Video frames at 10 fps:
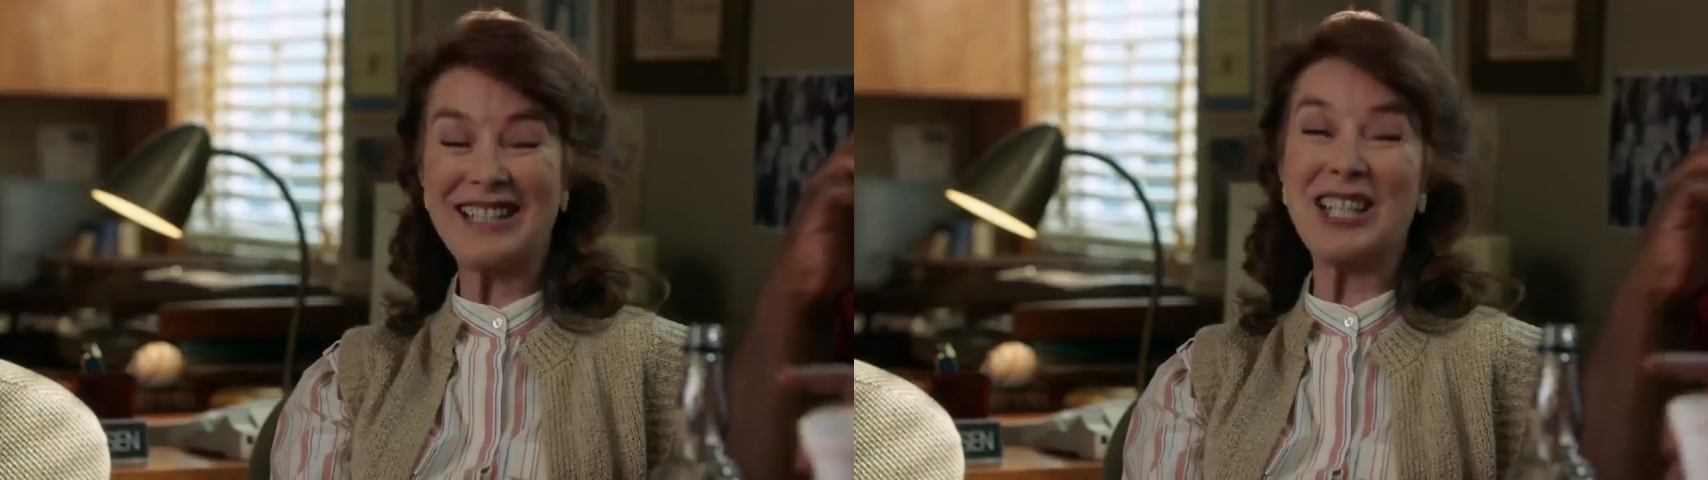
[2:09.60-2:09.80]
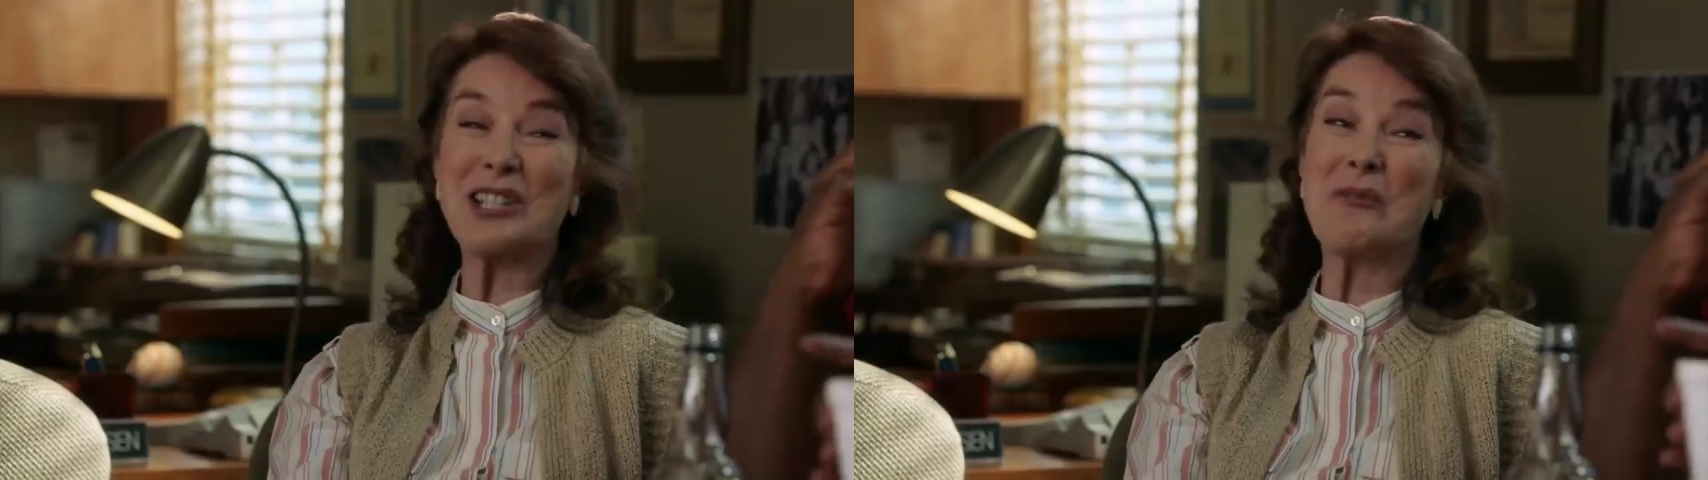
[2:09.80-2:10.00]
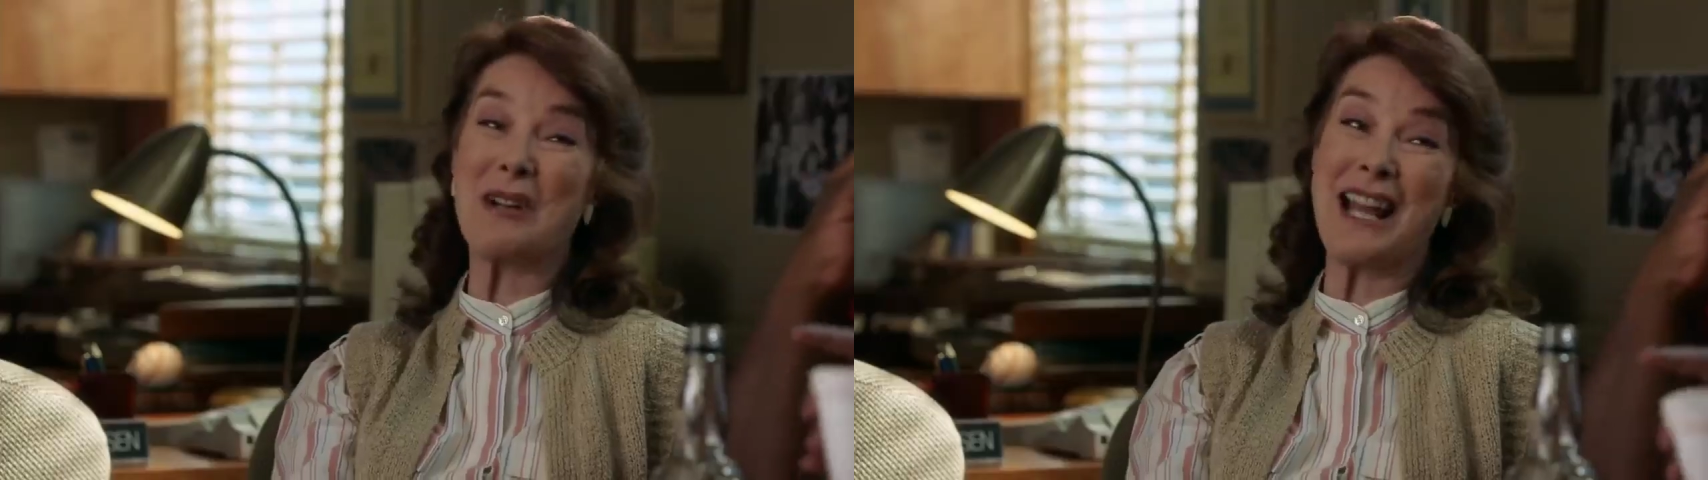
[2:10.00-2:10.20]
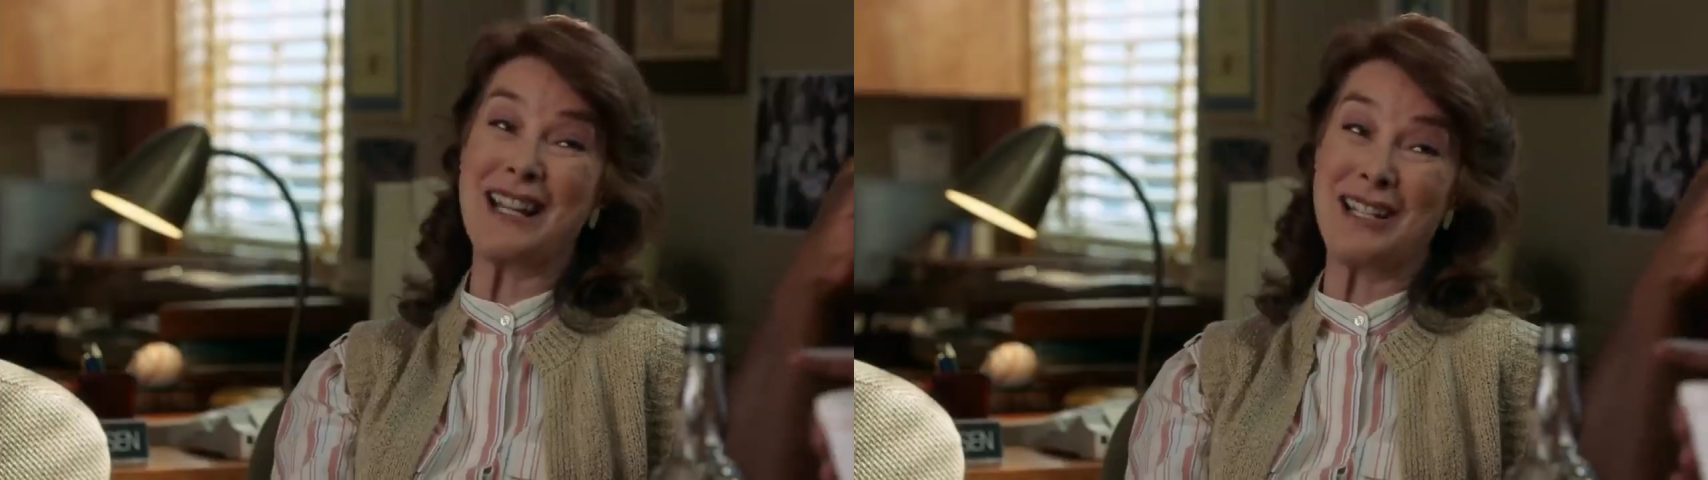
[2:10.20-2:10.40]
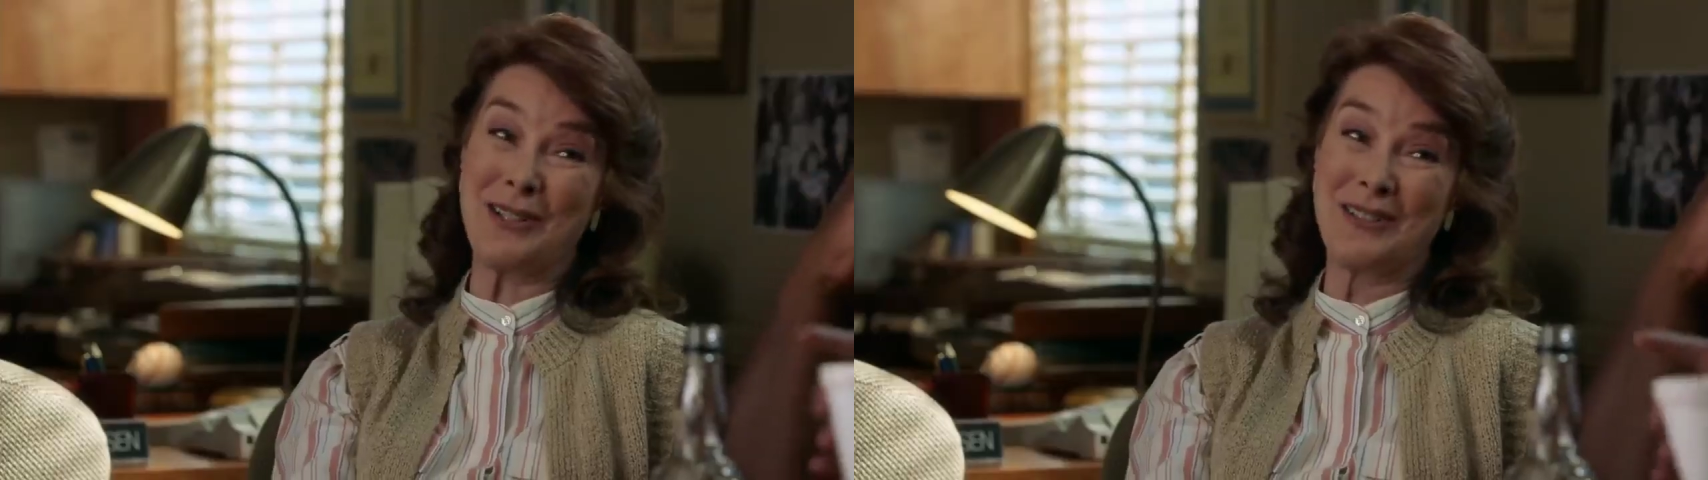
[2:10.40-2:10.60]
Tell you what I
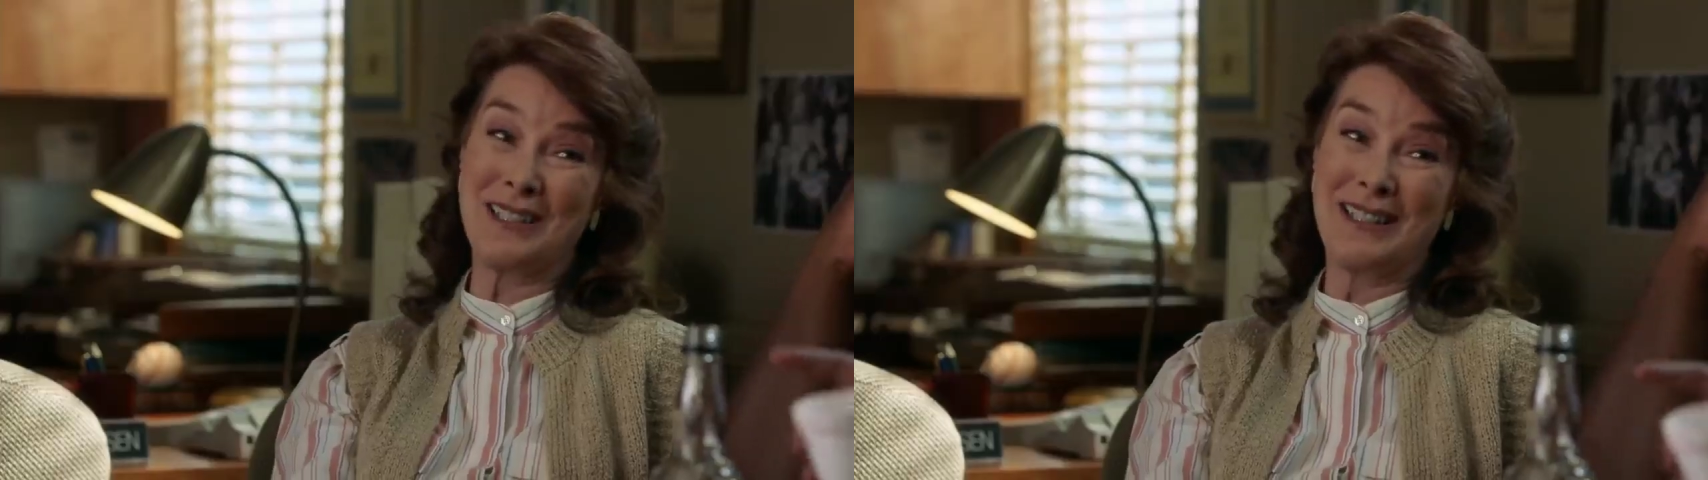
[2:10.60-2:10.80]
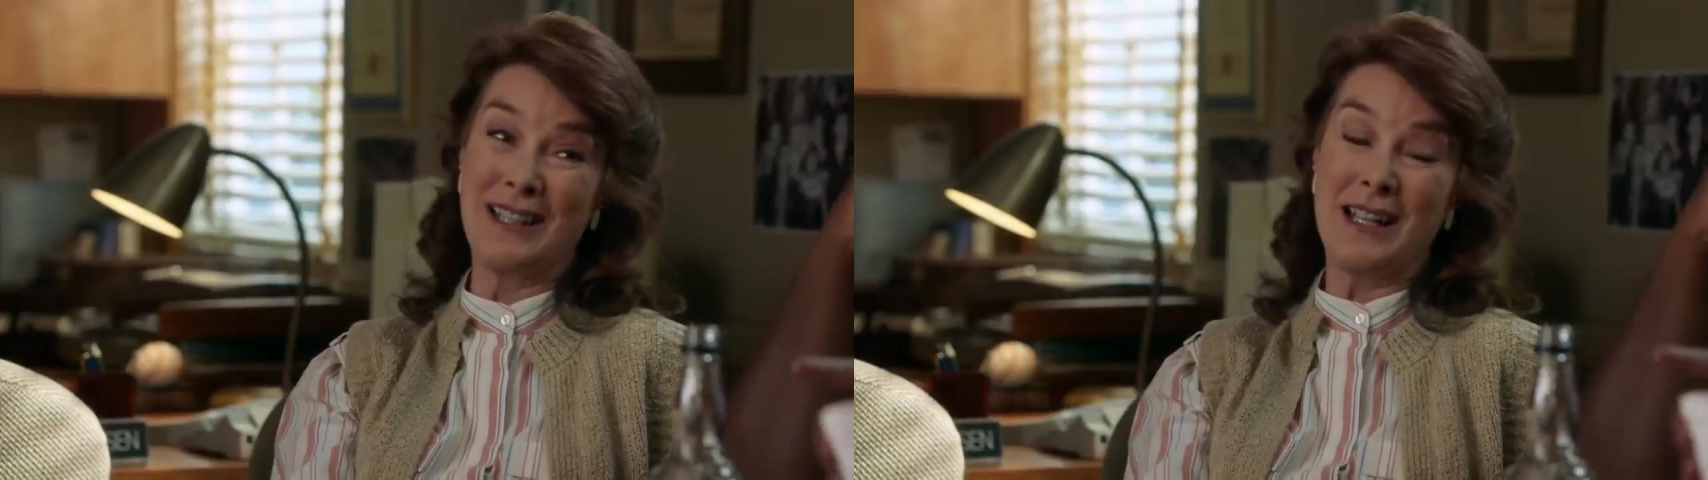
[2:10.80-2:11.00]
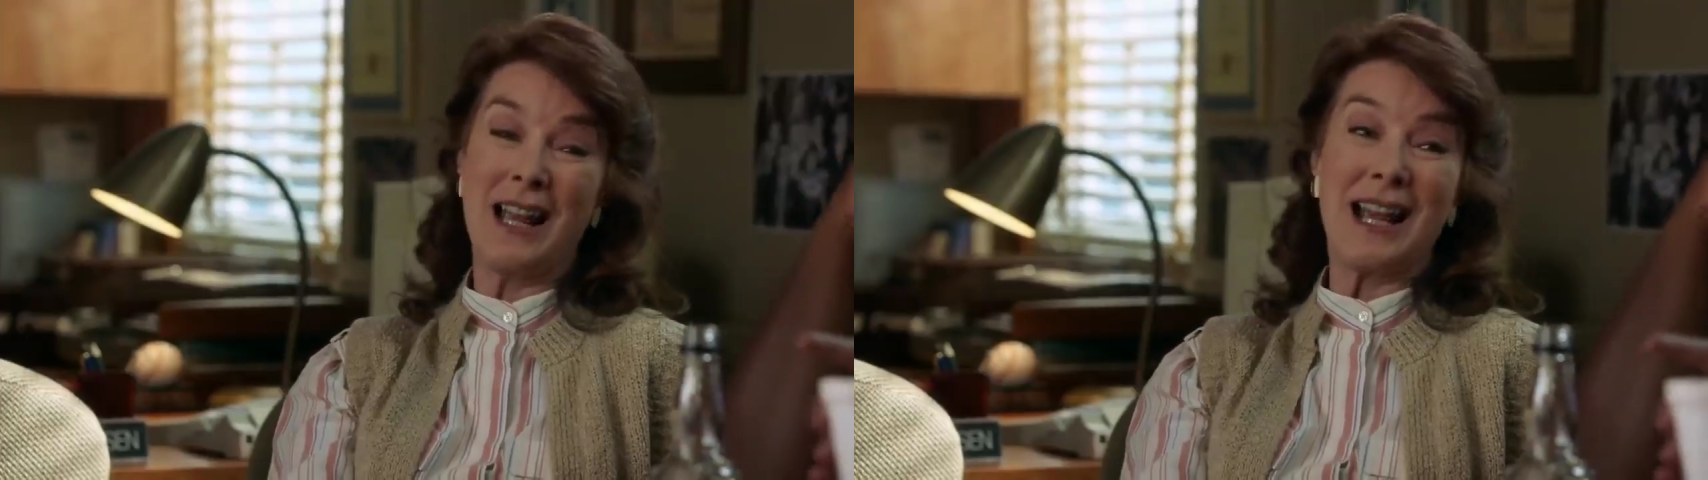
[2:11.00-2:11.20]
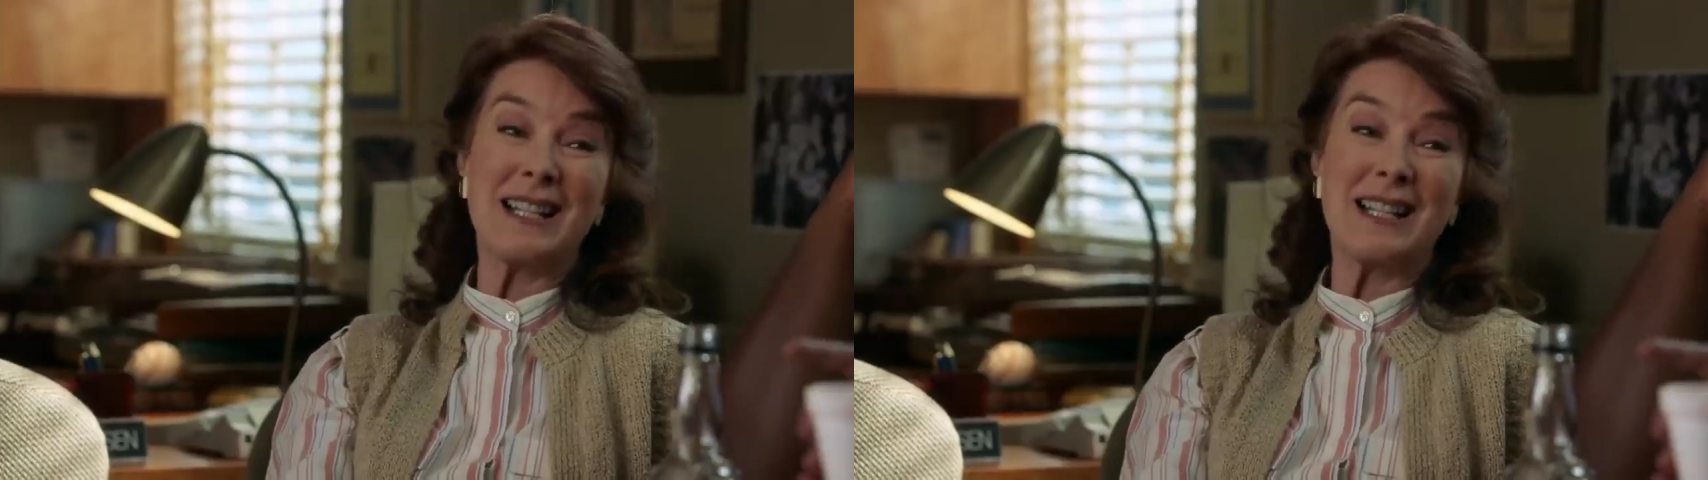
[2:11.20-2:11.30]
do. I